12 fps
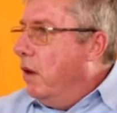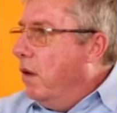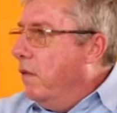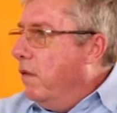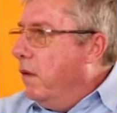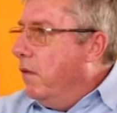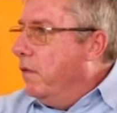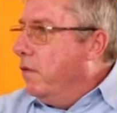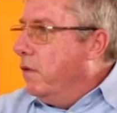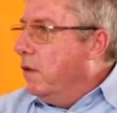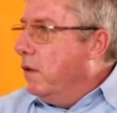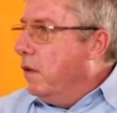
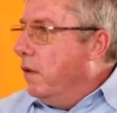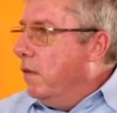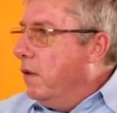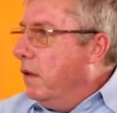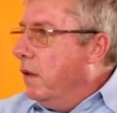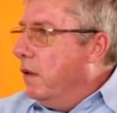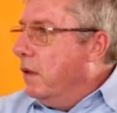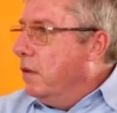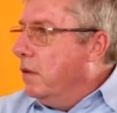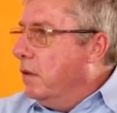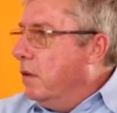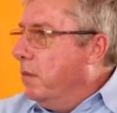
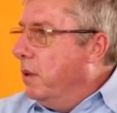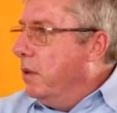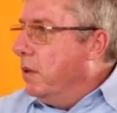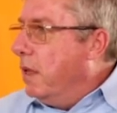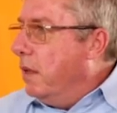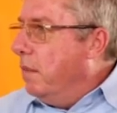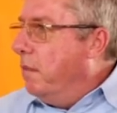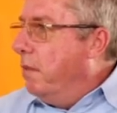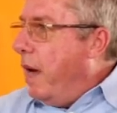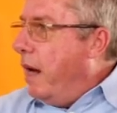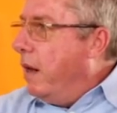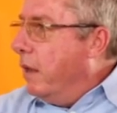to build a
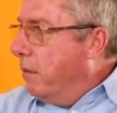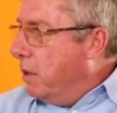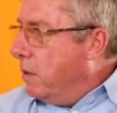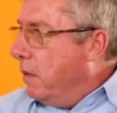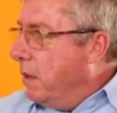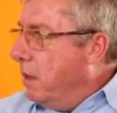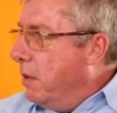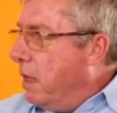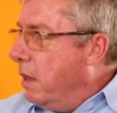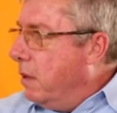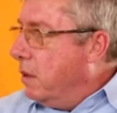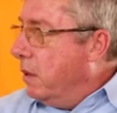barrier between them and
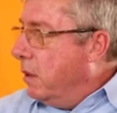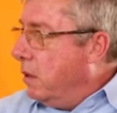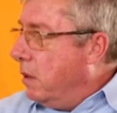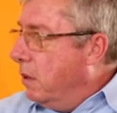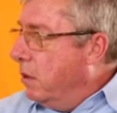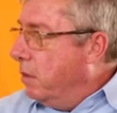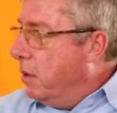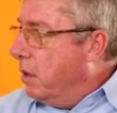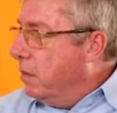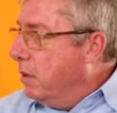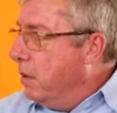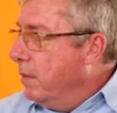others, to exclude
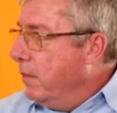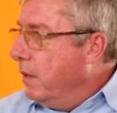people.